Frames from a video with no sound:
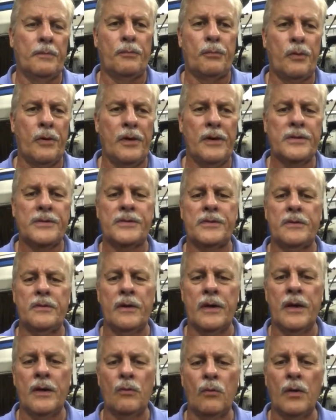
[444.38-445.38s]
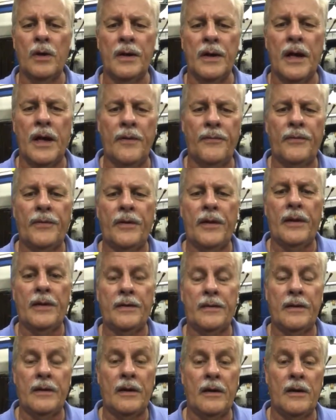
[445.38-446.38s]
prints and whatnot that
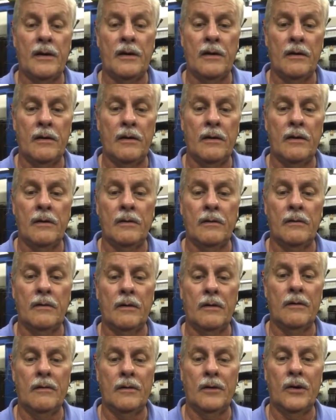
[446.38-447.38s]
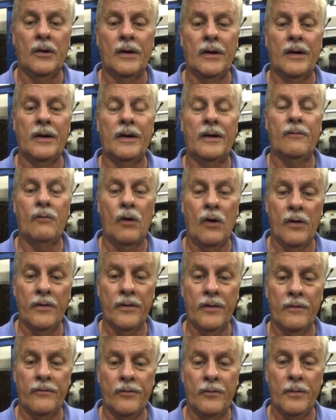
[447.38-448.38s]
are going to give all
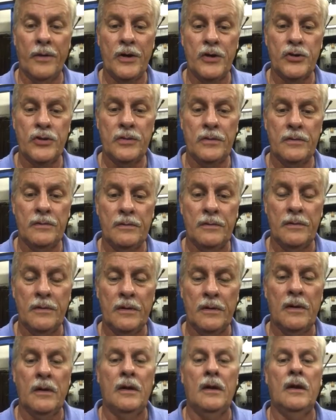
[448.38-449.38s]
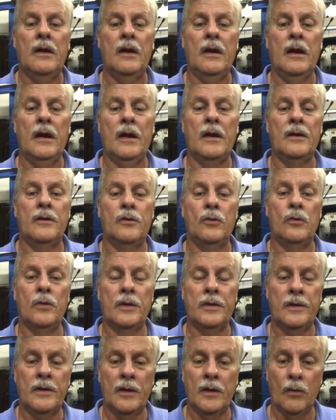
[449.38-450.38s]
the information, and do
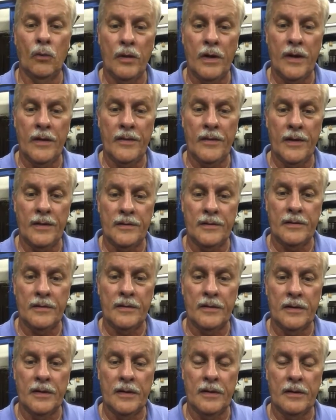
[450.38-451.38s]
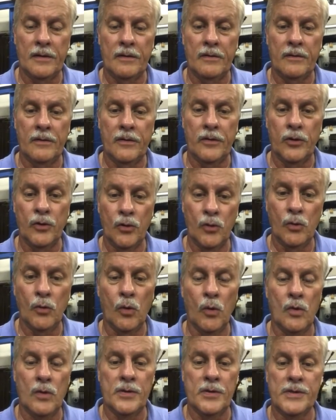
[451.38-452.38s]
it in a way that you
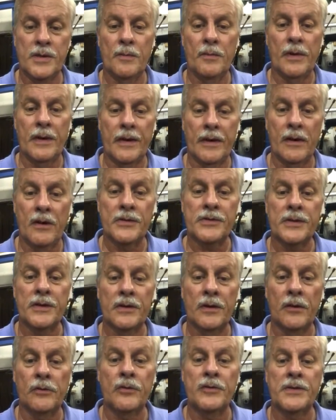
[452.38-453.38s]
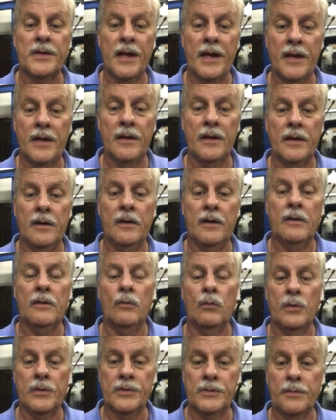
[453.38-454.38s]
or somebody else can understand
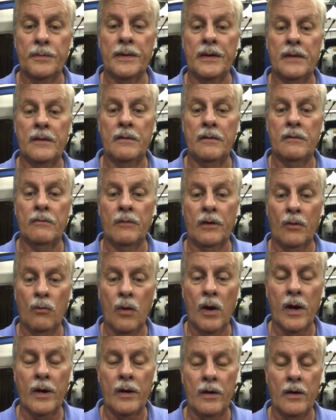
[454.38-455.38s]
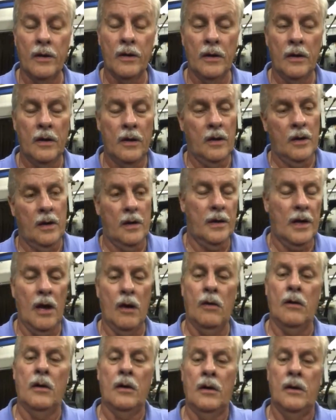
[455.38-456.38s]
what's being required.
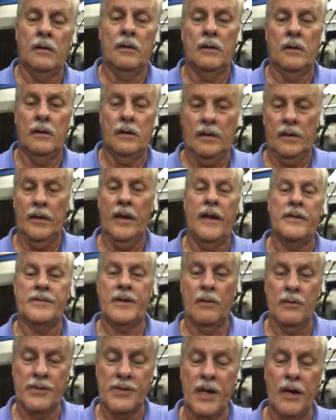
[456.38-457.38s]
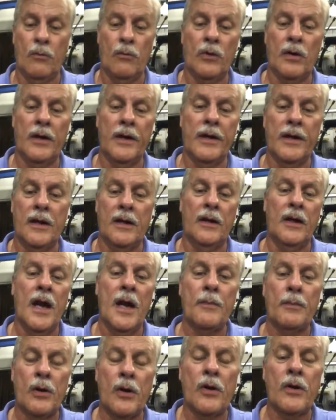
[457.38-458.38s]
Now, as I was saying, we're going to get a
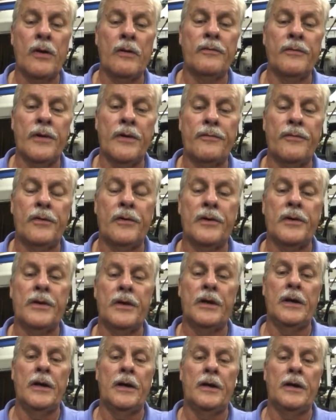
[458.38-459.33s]
library of different